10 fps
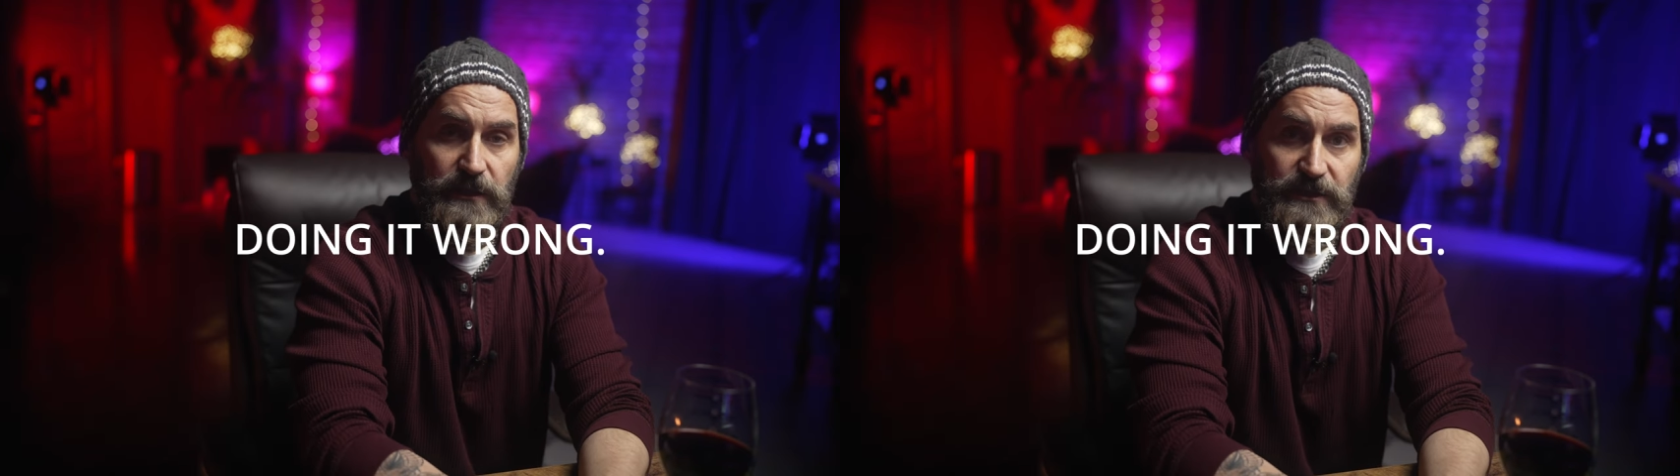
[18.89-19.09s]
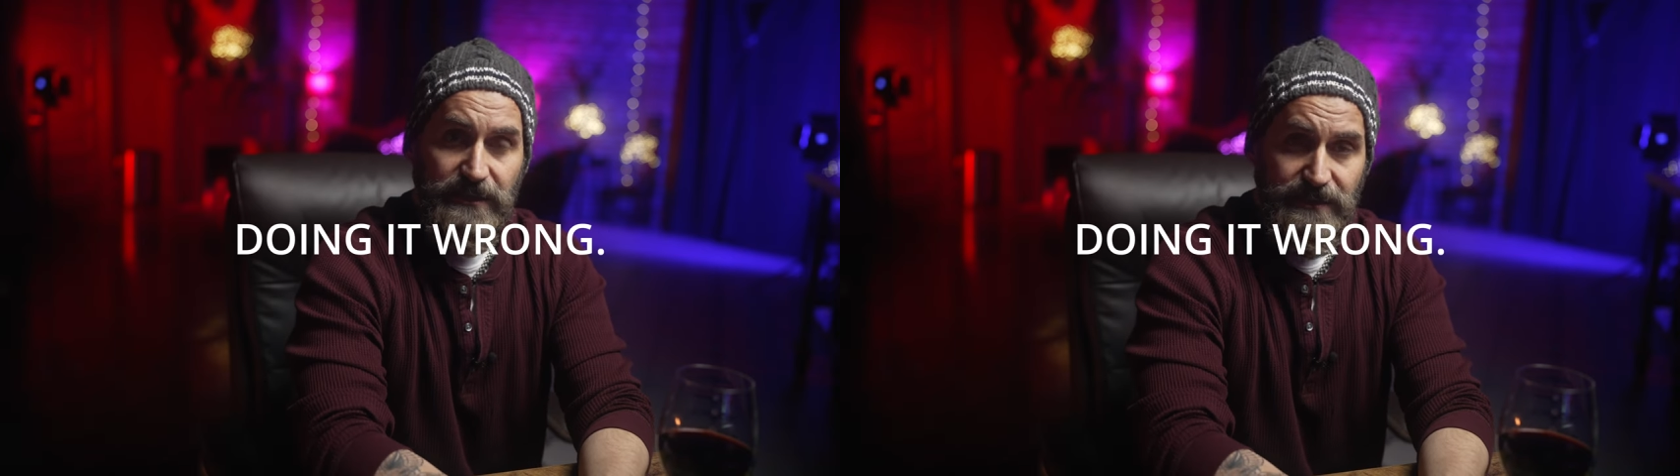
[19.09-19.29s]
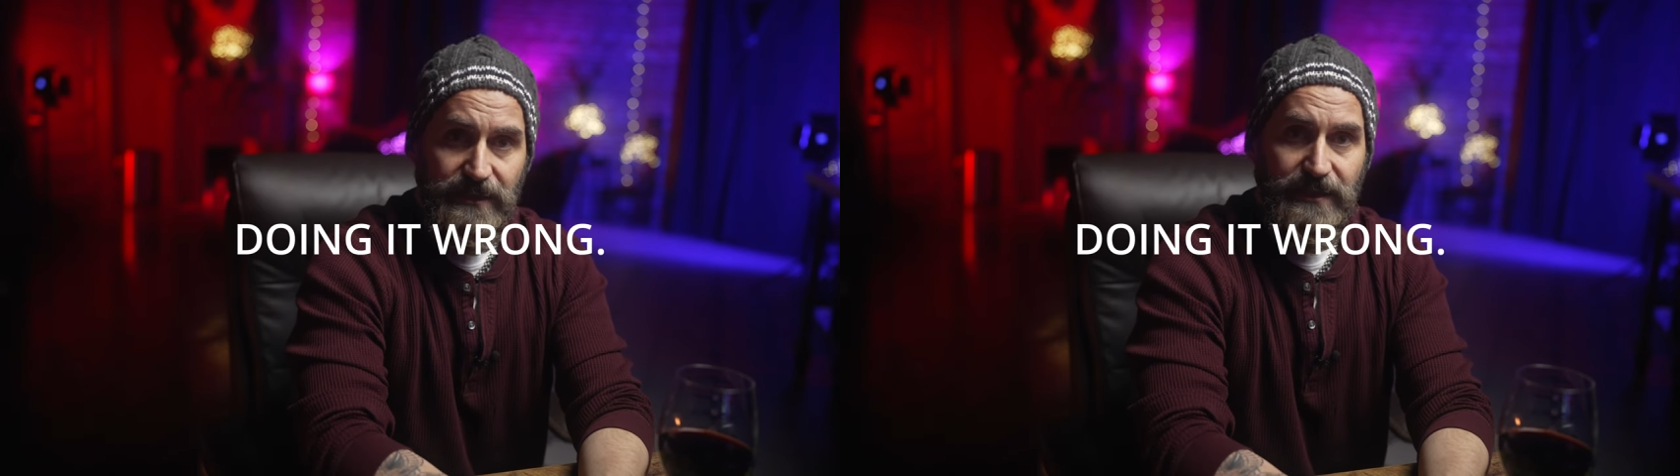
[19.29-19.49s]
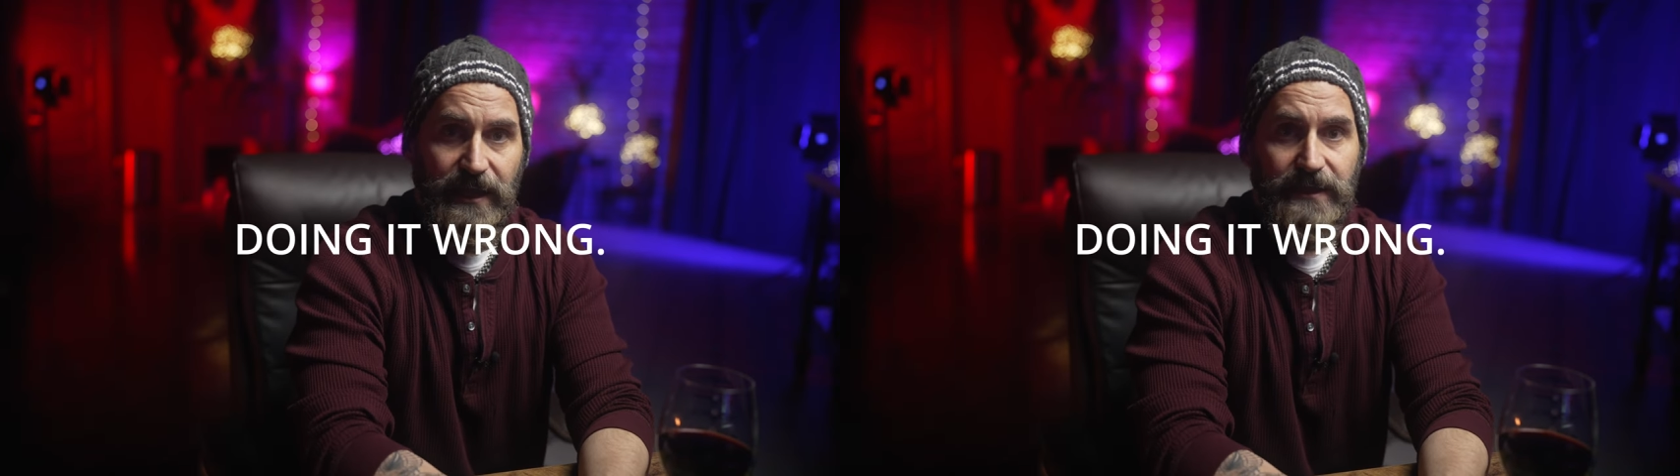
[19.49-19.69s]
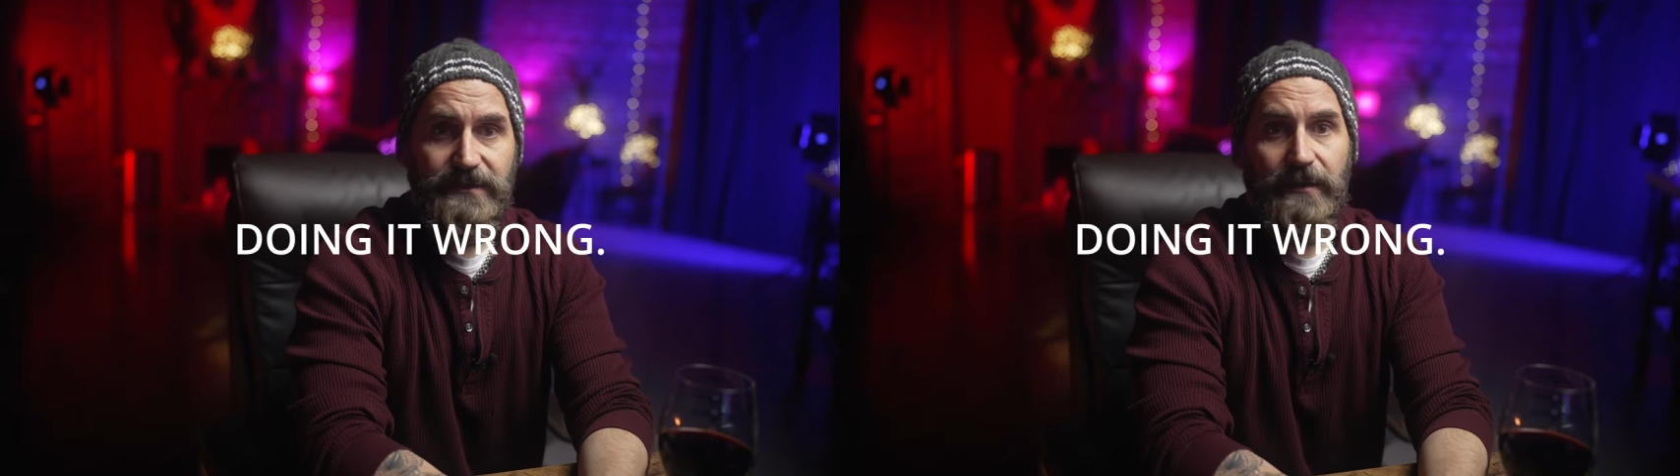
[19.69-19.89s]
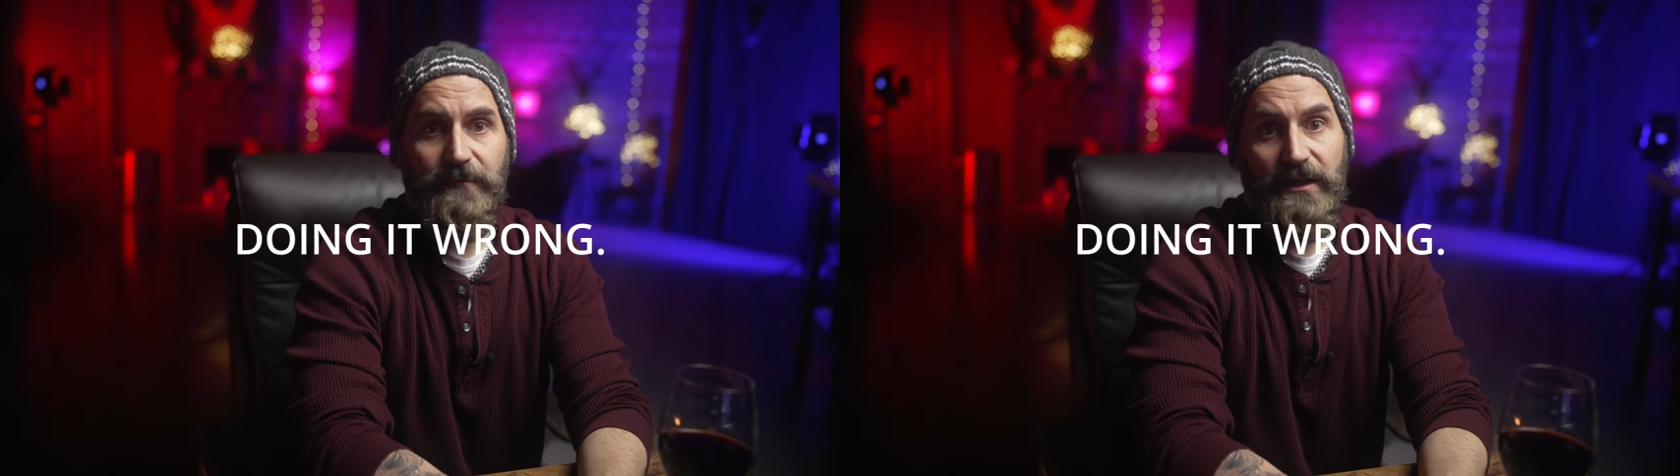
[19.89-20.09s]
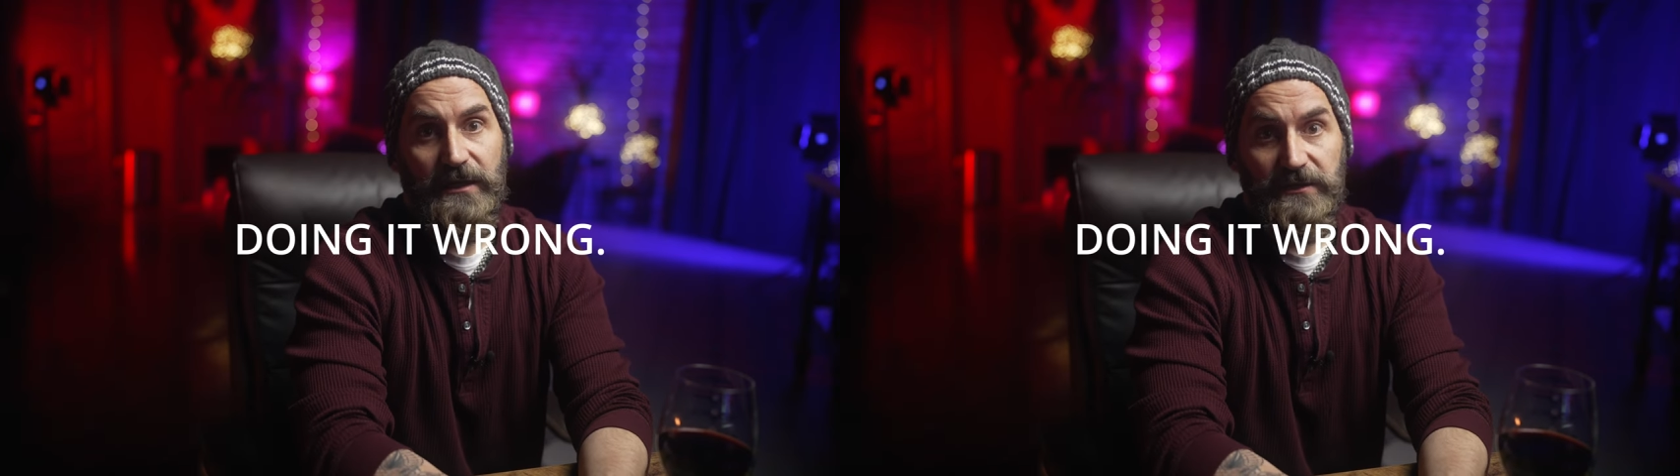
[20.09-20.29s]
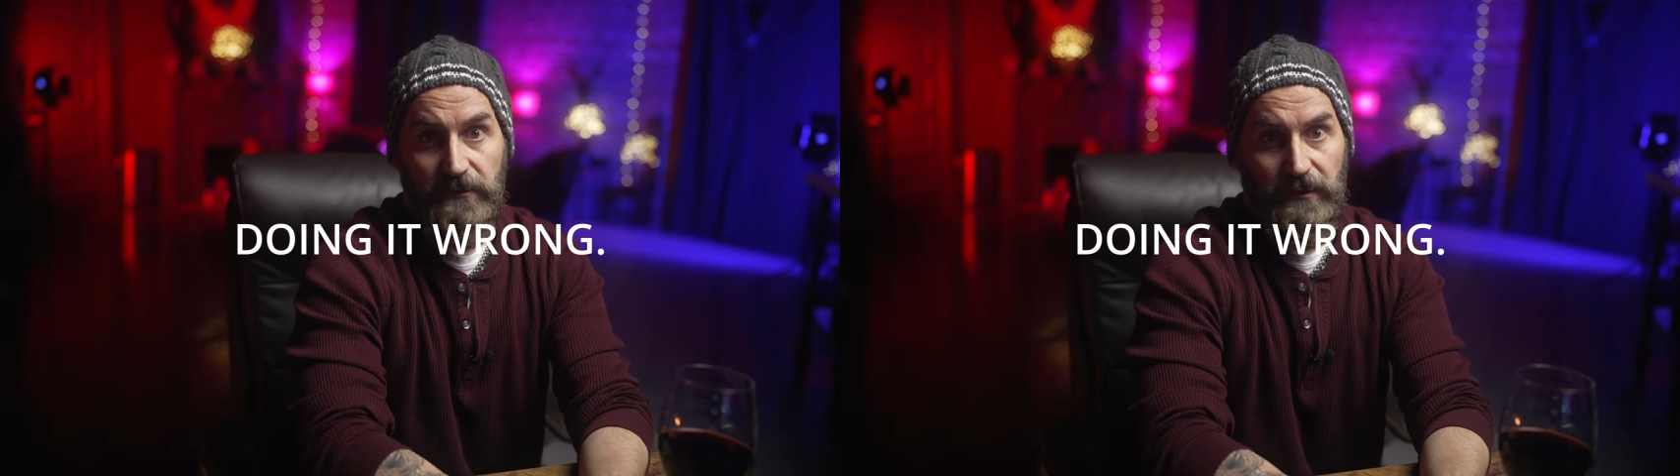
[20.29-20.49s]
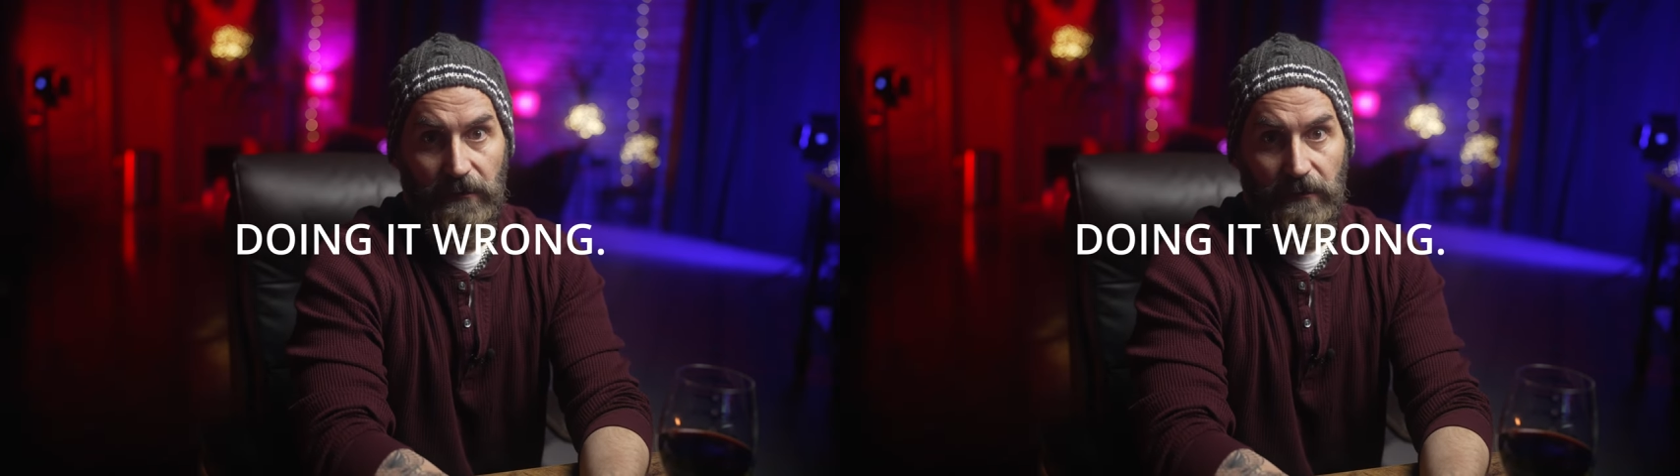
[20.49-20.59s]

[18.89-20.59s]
Just in case I'm going to do it